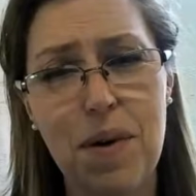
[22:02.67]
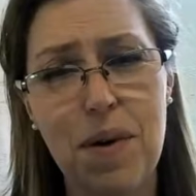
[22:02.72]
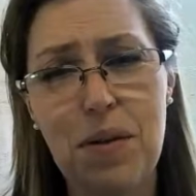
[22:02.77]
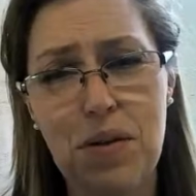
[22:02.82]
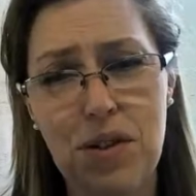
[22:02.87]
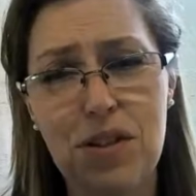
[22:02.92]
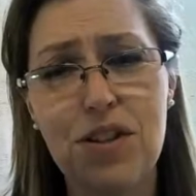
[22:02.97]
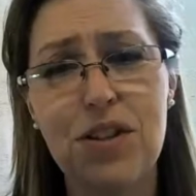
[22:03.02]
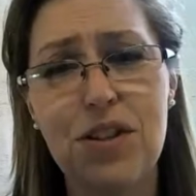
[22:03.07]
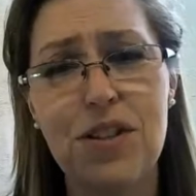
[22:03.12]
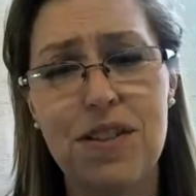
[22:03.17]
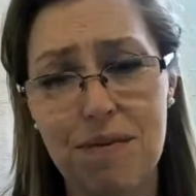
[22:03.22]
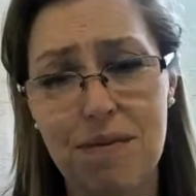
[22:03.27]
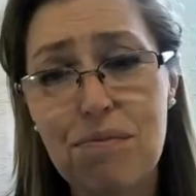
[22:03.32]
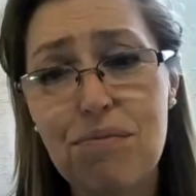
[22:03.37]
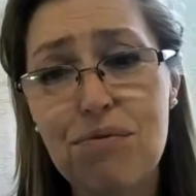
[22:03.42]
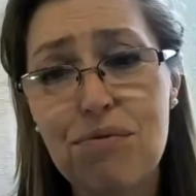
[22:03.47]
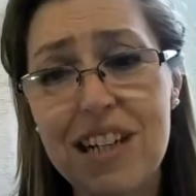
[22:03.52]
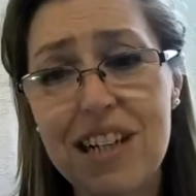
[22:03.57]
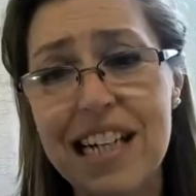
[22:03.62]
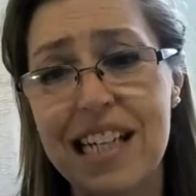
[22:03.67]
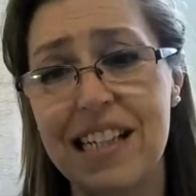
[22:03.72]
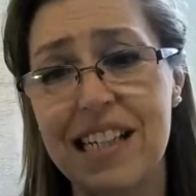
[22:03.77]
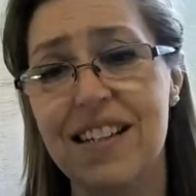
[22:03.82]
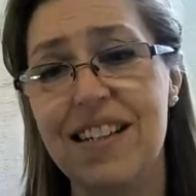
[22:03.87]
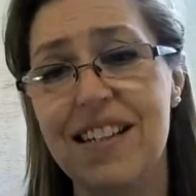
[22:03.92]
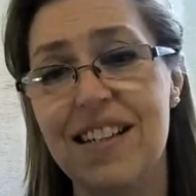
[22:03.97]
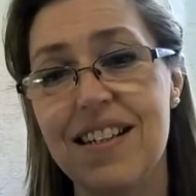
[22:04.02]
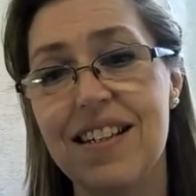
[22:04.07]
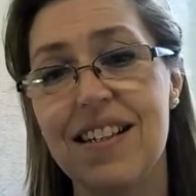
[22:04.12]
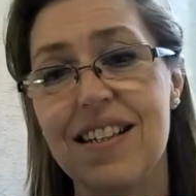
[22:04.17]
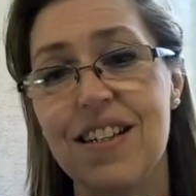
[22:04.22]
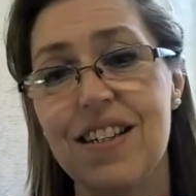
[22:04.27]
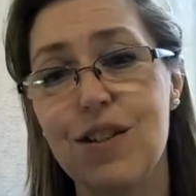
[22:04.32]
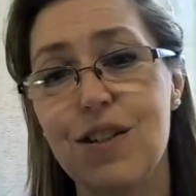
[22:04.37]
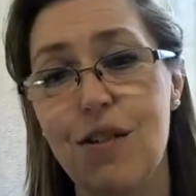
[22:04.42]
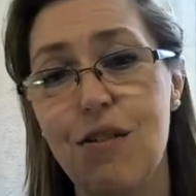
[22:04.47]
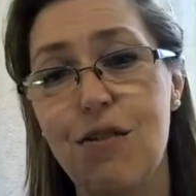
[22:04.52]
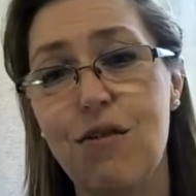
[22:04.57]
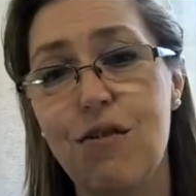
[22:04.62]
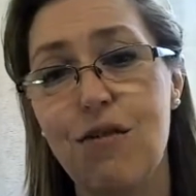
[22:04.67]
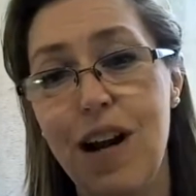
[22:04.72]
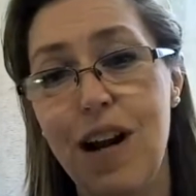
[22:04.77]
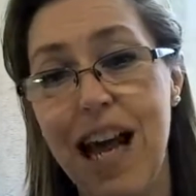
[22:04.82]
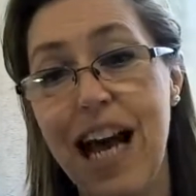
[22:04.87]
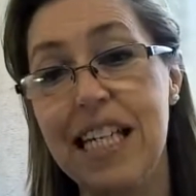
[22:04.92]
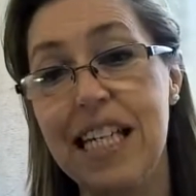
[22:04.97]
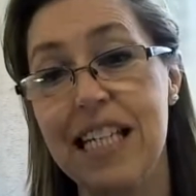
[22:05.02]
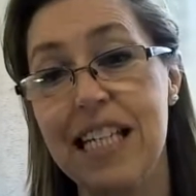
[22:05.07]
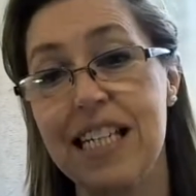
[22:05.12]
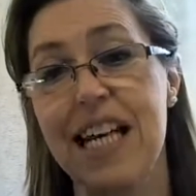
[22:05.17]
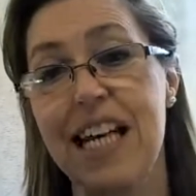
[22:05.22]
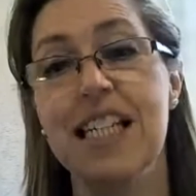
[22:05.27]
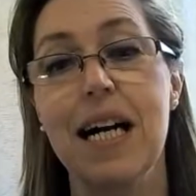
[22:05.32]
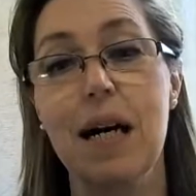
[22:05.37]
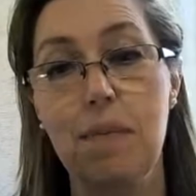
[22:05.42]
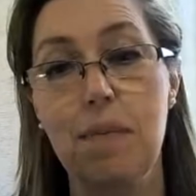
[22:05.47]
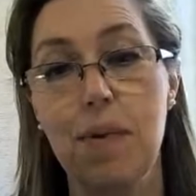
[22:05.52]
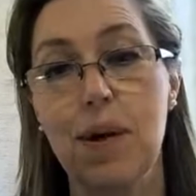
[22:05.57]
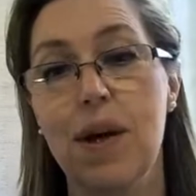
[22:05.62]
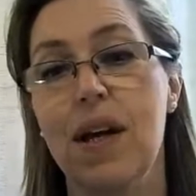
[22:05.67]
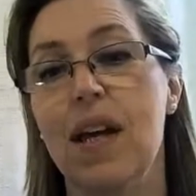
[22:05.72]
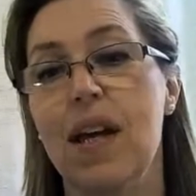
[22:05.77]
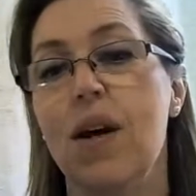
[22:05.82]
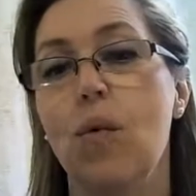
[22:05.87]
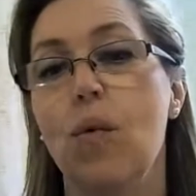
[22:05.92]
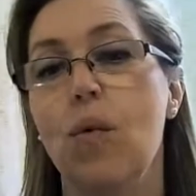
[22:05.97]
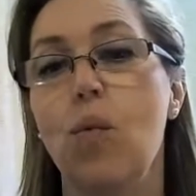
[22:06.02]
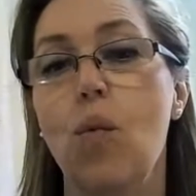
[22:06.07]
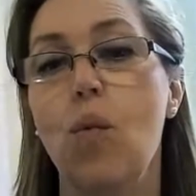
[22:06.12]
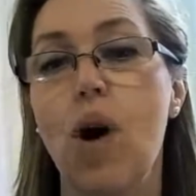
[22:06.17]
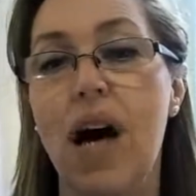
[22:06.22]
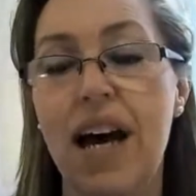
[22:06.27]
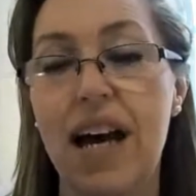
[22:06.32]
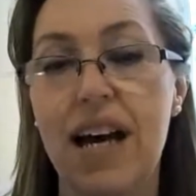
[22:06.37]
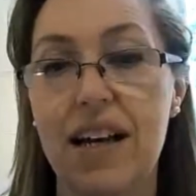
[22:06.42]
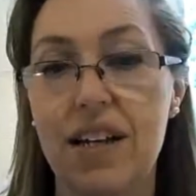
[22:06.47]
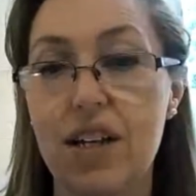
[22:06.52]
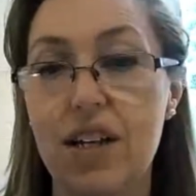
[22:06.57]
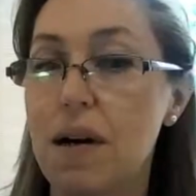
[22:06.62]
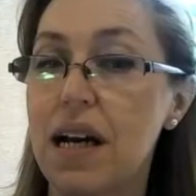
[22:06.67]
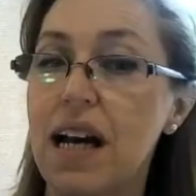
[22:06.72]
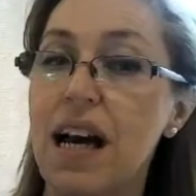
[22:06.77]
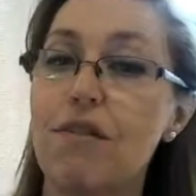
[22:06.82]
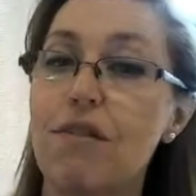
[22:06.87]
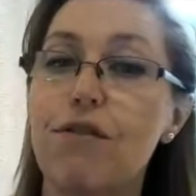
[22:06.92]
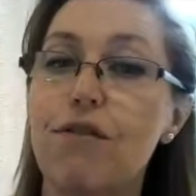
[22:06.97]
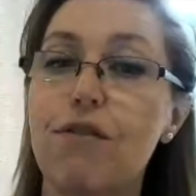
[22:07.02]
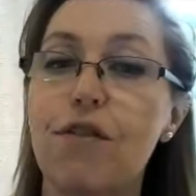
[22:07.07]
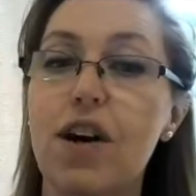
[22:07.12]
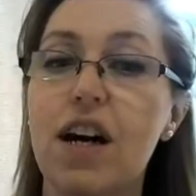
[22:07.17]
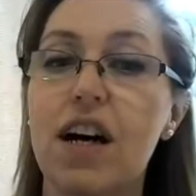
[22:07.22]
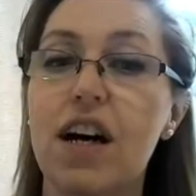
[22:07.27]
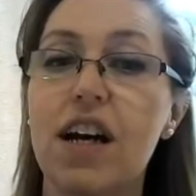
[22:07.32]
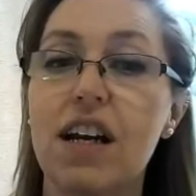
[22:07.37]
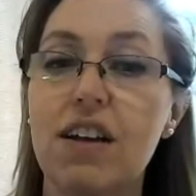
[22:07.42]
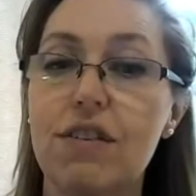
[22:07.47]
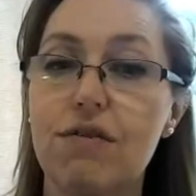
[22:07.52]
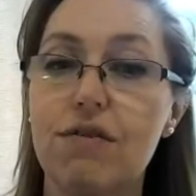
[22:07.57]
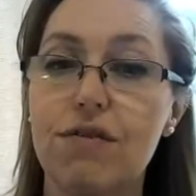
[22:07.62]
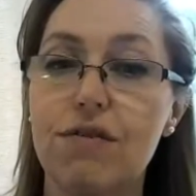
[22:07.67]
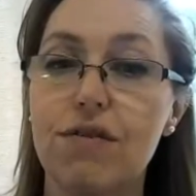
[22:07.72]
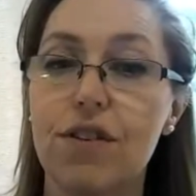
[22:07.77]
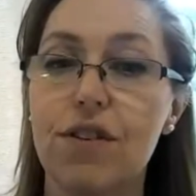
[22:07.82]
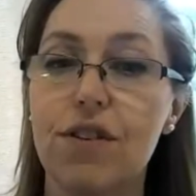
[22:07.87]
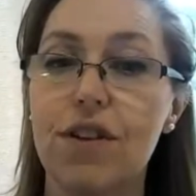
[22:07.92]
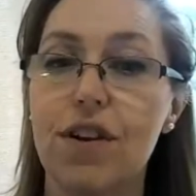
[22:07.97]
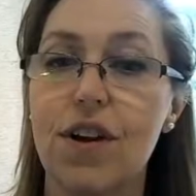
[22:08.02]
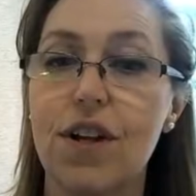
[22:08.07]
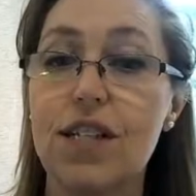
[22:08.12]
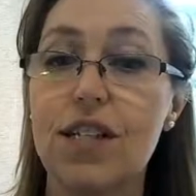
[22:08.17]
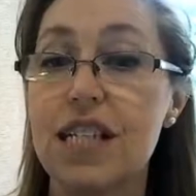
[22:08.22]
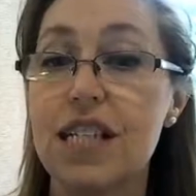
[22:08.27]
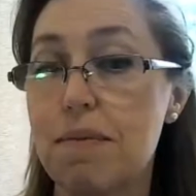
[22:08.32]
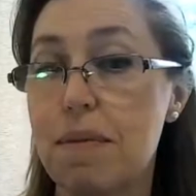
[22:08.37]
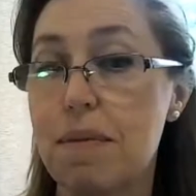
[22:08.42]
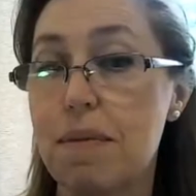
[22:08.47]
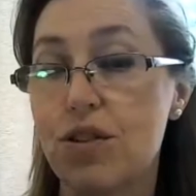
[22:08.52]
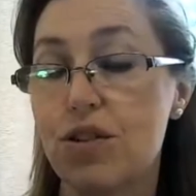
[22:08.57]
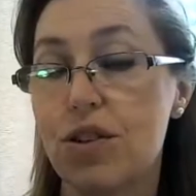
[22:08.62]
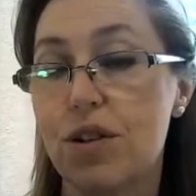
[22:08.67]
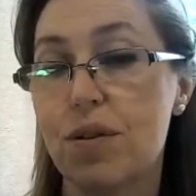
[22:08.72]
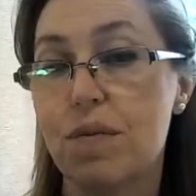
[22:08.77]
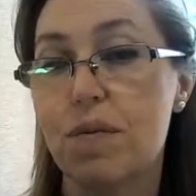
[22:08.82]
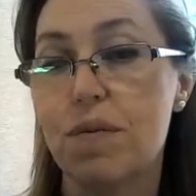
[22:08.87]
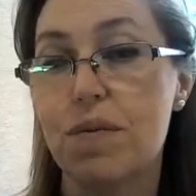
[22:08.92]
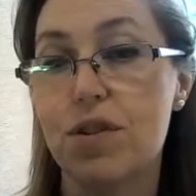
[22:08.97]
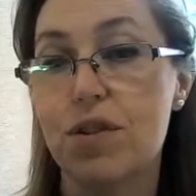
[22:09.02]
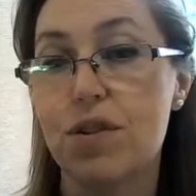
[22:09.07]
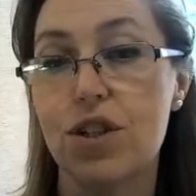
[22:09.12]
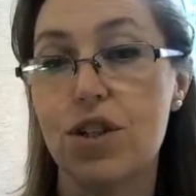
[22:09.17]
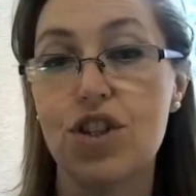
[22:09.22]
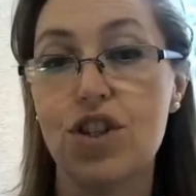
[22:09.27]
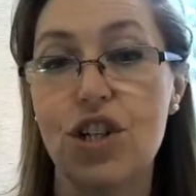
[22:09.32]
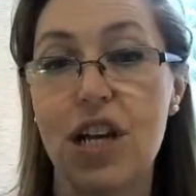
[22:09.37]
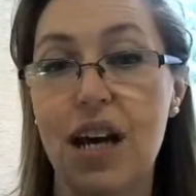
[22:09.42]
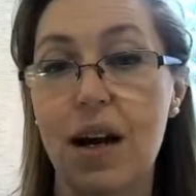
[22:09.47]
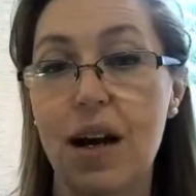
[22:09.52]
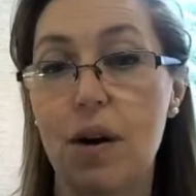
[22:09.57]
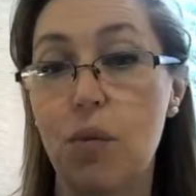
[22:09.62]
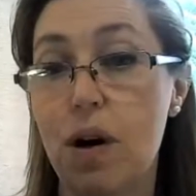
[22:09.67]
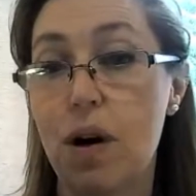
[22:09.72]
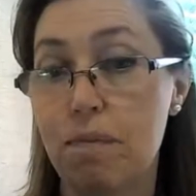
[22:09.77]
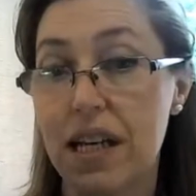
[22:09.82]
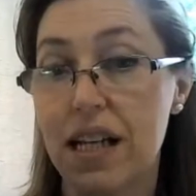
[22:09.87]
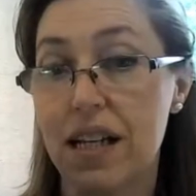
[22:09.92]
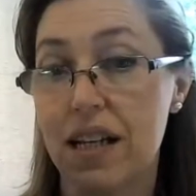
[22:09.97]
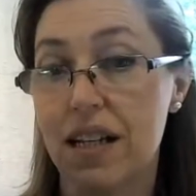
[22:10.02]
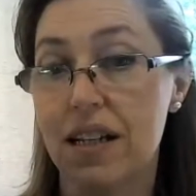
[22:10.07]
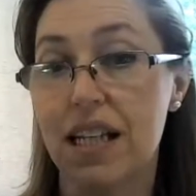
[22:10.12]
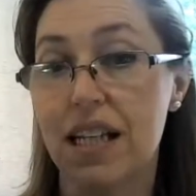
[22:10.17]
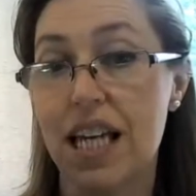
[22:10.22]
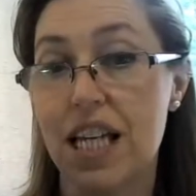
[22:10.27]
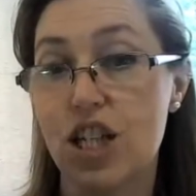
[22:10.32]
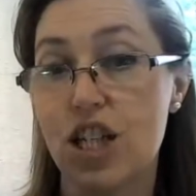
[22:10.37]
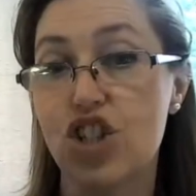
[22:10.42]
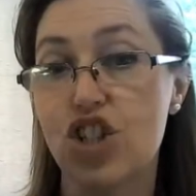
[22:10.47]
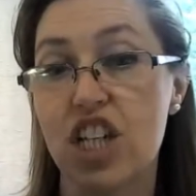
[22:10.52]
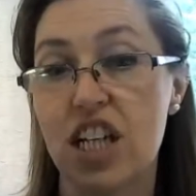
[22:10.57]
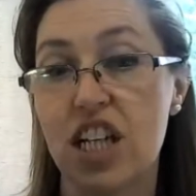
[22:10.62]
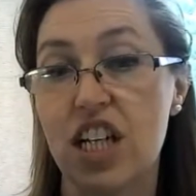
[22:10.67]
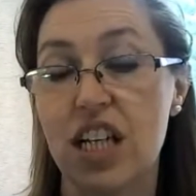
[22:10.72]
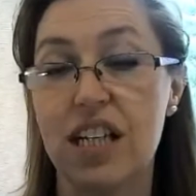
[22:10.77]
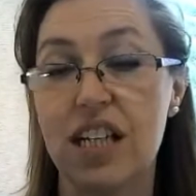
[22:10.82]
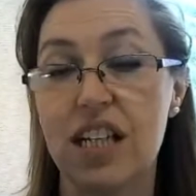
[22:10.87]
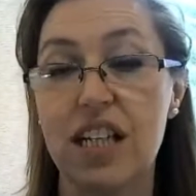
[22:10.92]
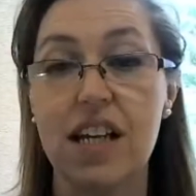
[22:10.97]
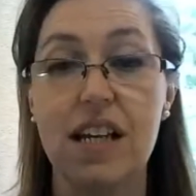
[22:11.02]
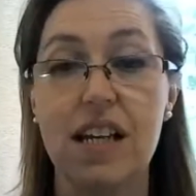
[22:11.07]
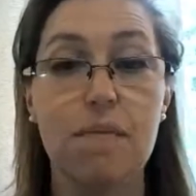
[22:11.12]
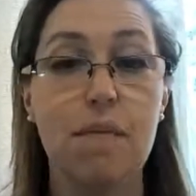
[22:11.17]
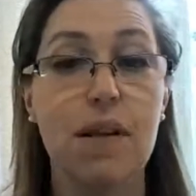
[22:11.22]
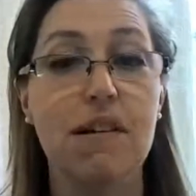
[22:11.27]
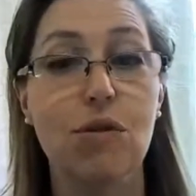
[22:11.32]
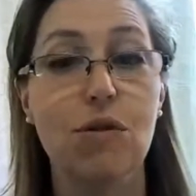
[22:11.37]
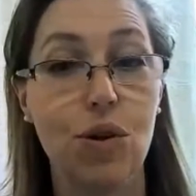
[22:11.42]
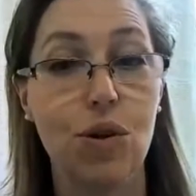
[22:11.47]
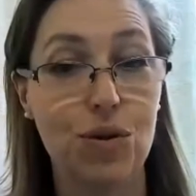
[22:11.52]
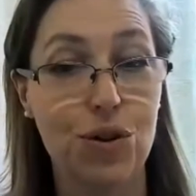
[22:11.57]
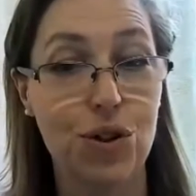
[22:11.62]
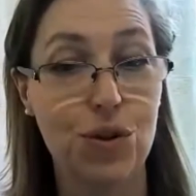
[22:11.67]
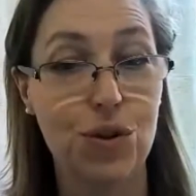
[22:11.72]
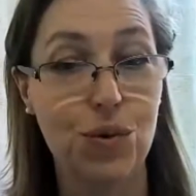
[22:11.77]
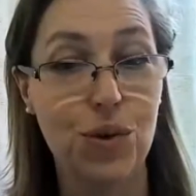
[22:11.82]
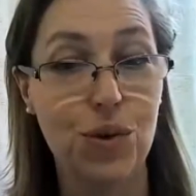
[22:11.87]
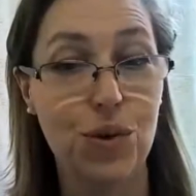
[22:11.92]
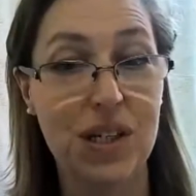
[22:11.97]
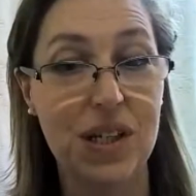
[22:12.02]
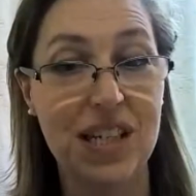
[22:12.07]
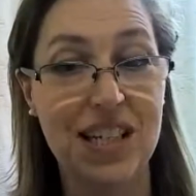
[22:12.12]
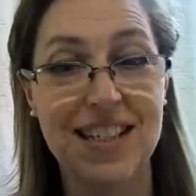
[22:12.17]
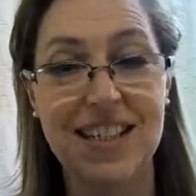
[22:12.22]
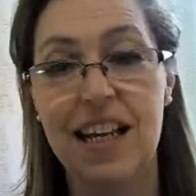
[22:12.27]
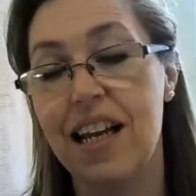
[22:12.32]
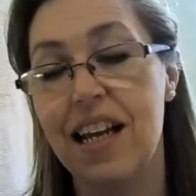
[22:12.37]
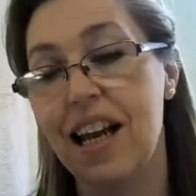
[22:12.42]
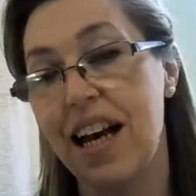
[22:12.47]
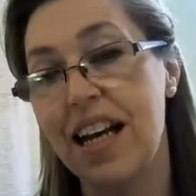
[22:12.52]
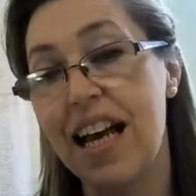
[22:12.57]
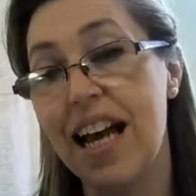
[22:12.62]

the most brilliant sort of flat setup where you might have 5 study bedrooms, share one big kitchen, but they're all en suite.